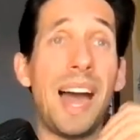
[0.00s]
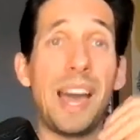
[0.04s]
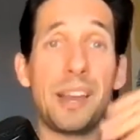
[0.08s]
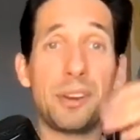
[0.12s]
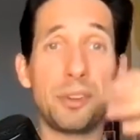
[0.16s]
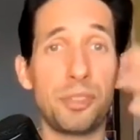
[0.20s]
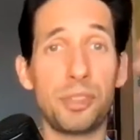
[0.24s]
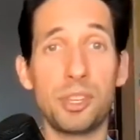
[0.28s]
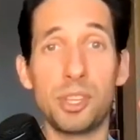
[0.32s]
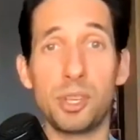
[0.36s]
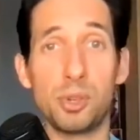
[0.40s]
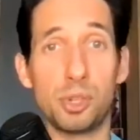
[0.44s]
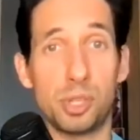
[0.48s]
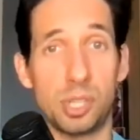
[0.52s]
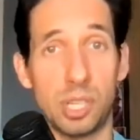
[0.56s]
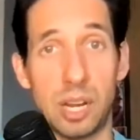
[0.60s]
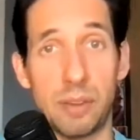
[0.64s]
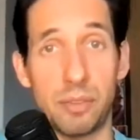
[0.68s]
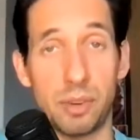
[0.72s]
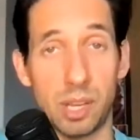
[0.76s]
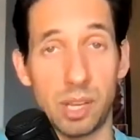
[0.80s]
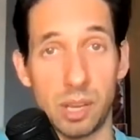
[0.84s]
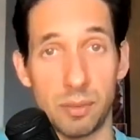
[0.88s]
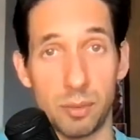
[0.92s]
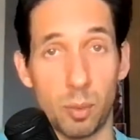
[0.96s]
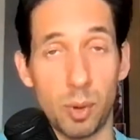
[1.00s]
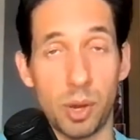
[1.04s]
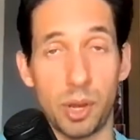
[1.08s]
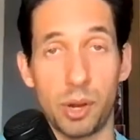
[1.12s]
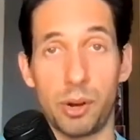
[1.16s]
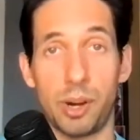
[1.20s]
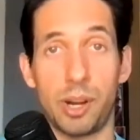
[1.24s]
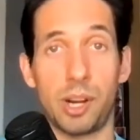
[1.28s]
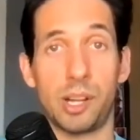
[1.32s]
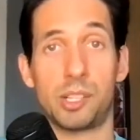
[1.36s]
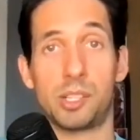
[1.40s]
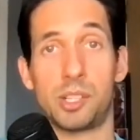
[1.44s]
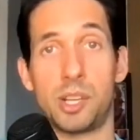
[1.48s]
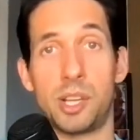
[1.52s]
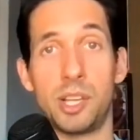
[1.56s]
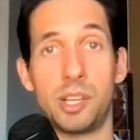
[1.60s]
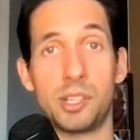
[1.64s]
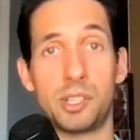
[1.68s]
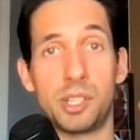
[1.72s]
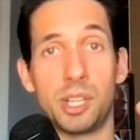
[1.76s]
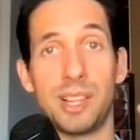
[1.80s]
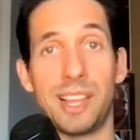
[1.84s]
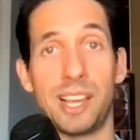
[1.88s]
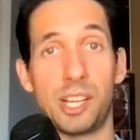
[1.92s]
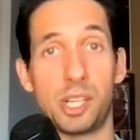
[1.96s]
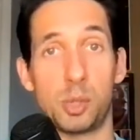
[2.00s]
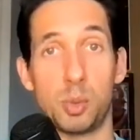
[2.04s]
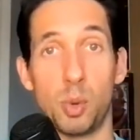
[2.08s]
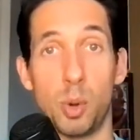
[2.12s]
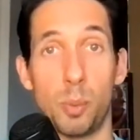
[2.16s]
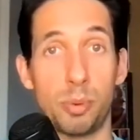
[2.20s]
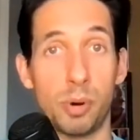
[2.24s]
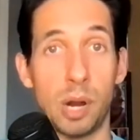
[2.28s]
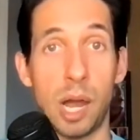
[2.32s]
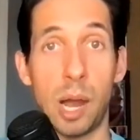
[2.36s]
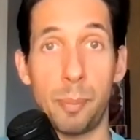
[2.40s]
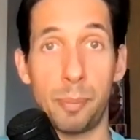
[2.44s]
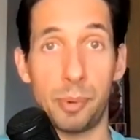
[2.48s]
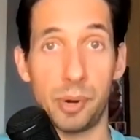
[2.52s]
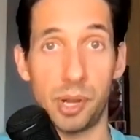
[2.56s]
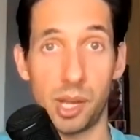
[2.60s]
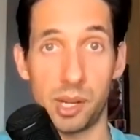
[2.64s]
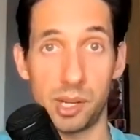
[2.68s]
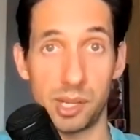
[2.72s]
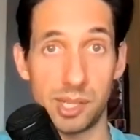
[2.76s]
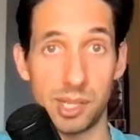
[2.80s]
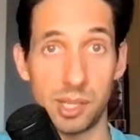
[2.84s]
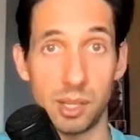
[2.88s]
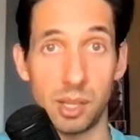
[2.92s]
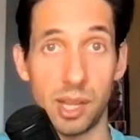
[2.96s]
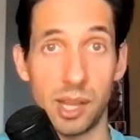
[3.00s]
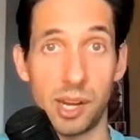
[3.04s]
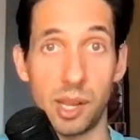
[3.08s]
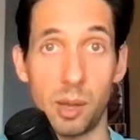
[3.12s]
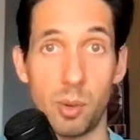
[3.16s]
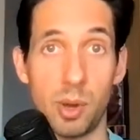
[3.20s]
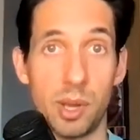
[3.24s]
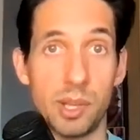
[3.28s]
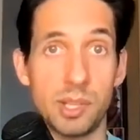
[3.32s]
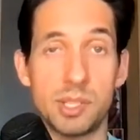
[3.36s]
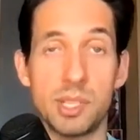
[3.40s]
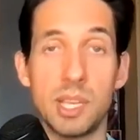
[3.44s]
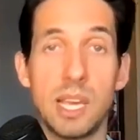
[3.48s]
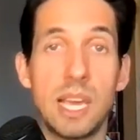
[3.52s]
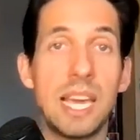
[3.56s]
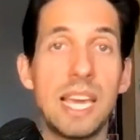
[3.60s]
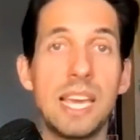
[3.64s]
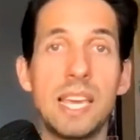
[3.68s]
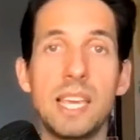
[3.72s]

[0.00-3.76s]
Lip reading: I don't think you should ever give away your intellectual property on a deal anyways.